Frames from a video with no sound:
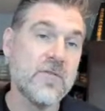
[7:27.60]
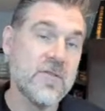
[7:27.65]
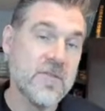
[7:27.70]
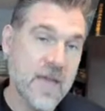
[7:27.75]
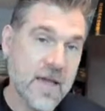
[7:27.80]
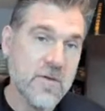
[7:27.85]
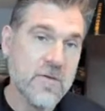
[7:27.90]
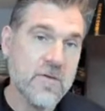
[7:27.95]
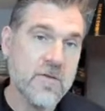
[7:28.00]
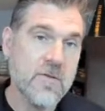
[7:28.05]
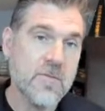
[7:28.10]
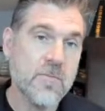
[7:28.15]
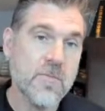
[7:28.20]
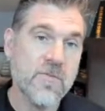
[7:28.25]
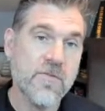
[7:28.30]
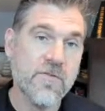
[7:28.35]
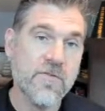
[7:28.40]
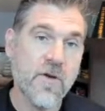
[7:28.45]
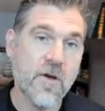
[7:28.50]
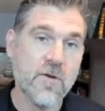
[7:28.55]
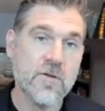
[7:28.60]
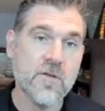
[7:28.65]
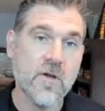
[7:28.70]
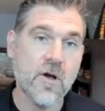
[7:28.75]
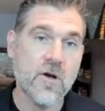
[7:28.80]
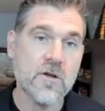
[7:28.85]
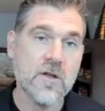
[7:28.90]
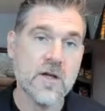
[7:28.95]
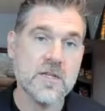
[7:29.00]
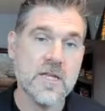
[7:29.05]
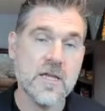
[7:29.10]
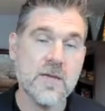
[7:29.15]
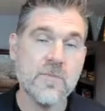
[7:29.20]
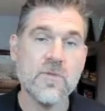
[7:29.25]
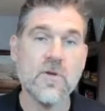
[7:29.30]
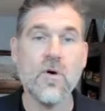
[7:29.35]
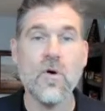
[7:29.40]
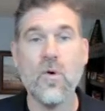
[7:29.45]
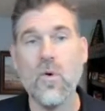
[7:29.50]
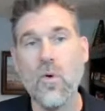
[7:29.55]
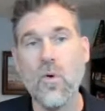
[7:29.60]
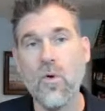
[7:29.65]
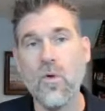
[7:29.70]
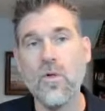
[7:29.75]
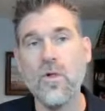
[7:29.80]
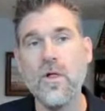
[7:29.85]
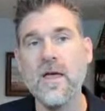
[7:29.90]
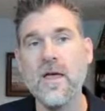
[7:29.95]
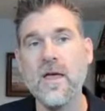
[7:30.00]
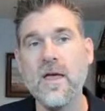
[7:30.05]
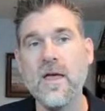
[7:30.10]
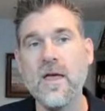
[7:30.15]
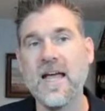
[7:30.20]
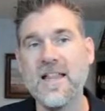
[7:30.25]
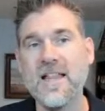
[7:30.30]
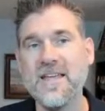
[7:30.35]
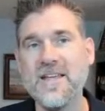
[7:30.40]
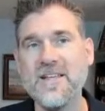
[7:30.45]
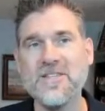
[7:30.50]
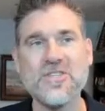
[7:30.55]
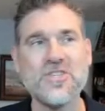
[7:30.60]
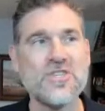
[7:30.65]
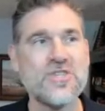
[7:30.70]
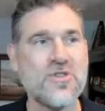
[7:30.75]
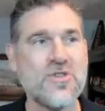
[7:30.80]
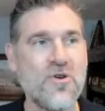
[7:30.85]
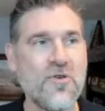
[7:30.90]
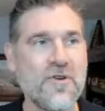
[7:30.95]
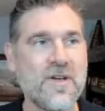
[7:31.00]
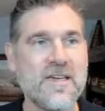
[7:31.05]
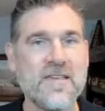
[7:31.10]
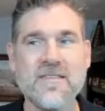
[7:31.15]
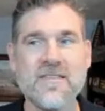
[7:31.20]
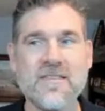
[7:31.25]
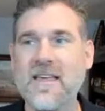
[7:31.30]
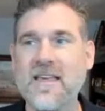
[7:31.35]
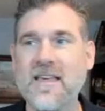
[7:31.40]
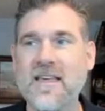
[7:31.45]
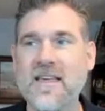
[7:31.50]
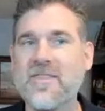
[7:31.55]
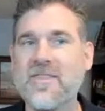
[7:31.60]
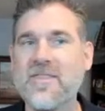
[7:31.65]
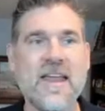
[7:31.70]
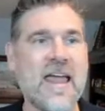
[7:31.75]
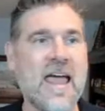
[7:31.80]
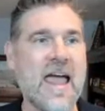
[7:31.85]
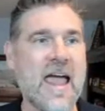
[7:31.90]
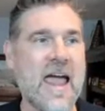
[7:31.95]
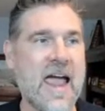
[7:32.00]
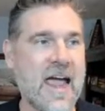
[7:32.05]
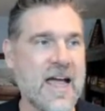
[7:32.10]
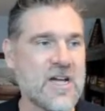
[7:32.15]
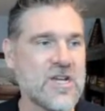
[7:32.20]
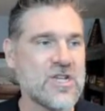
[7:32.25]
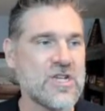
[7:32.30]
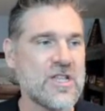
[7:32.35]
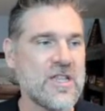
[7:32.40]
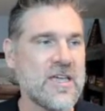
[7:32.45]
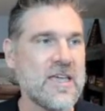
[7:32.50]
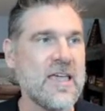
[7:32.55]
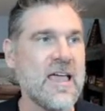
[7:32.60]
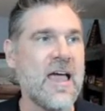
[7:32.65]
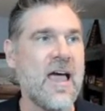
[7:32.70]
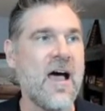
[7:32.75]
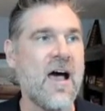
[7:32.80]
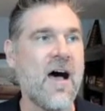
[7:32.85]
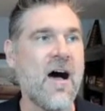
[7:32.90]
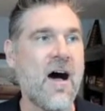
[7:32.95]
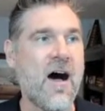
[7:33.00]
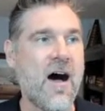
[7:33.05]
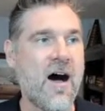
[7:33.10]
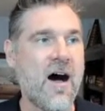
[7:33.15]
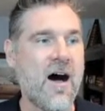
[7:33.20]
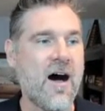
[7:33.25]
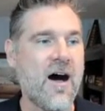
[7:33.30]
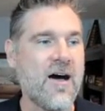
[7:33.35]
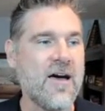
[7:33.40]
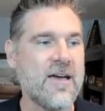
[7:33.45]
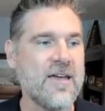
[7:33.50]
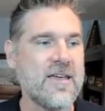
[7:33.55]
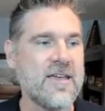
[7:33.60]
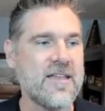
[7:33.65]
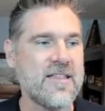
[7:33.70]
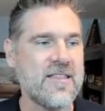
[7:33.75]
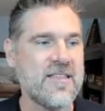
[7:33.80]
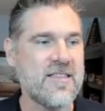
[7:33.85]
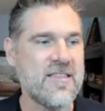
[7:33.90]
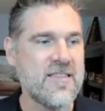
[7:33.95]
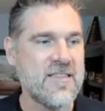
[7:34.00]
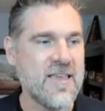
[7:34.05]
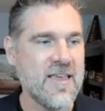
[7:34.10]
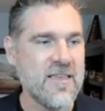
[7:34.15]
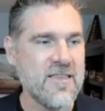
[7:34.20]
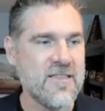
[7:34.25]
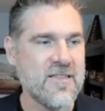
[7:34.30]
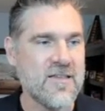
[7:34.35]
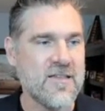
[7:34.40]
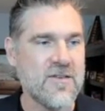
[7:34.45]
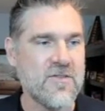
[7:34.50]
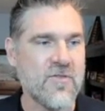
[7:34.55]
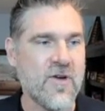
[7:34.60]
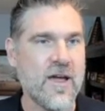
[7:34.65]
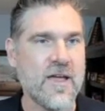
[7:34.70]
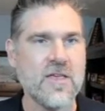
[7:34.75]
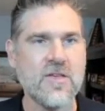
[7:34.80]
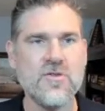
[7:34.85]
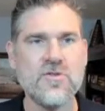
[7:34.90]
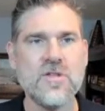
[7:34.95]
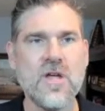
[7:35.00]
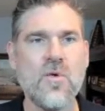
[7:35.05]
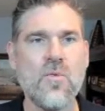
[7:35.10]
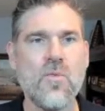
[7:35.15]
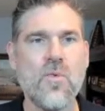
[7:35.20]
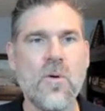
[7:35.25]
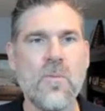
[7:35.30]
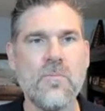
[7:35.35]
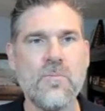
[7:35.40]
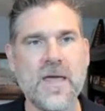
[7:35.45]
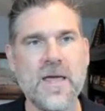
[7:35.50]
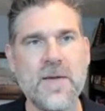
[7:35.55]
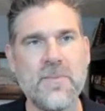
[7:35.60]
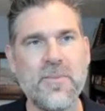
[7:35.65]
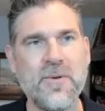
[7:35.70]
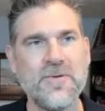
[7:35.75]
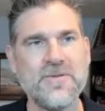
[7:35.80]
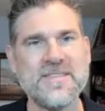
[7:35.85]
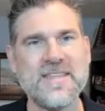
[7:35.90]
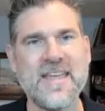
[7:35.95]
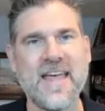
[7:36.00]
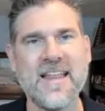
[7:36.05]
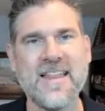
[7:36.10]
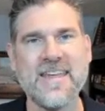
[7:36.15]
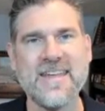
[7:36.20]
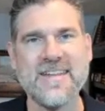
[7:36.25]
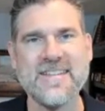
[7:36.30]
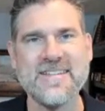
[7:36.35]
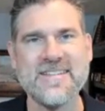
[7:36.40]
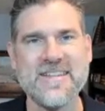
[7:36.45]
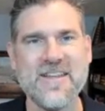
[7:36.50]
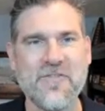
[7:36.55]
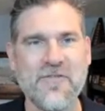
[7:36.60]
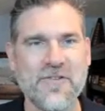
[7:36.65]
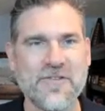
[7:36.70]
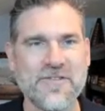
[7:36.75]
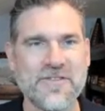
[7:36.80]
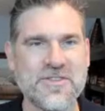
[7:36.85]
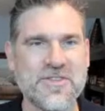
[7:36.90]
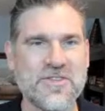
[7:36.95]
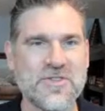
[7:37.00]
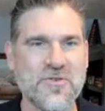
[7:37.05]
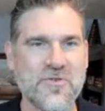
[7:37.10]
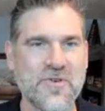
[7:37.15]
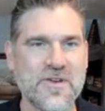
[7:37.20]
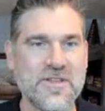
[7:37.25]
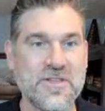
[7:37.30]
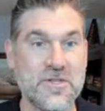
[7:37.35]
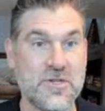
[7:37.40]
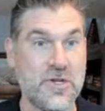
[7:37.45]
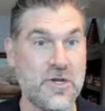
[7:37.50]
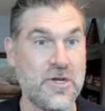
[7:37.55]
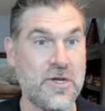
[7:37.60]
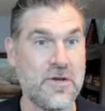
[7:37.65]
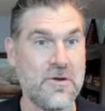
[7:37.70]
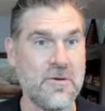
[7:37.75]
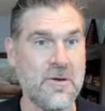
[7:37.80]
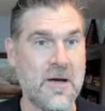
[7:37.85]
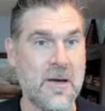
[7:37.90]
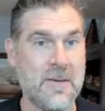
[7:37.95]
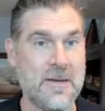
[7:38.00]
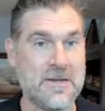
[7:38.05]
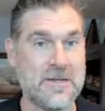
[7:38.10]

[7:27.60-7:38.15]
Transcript: sales folks on our teams are all telling stories that actually are consistent, right? You don't want people telling different stories, do you?